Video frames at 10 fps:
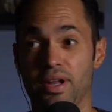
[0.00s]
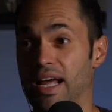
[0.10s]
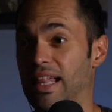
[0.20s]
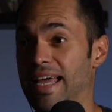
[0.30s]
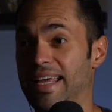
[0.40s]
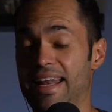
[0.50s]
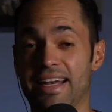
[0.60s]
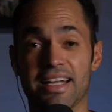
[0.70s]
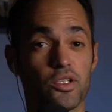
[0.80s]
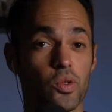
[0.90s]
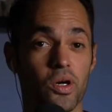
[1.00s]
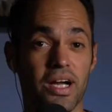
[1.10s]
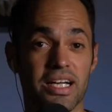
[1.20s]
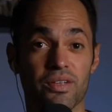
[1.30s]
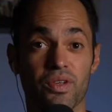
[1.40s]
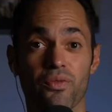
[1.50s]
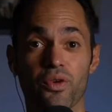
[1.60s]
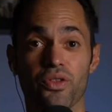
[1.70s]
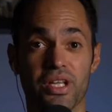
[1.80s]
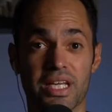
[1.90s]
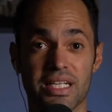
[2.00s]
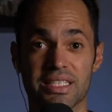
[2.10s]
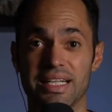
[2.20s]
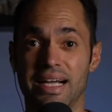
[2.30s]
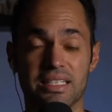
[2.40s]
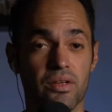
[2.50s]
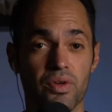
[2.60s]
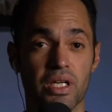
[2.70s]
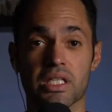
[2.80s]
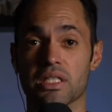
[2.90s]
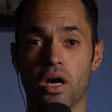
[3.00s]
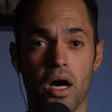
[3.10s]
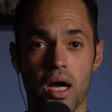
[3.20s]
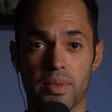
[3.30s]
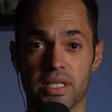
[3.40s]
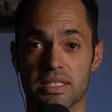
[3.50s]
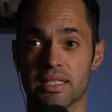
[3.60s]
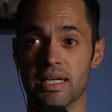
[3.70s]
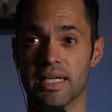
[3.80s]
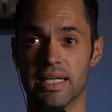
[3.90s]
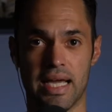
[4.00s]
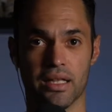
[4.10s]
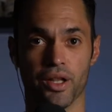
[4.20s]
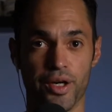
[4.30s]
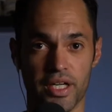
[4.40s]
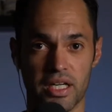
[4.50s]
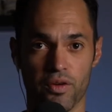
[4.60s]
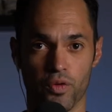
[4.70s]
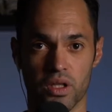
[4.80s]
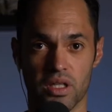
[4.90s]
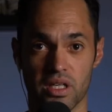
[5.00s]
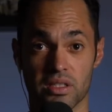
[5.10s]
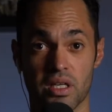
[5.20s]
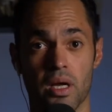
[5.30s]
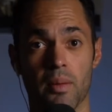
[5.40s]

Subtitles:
And I like getting into all kinds of different things and activities and hobbies and learning different things.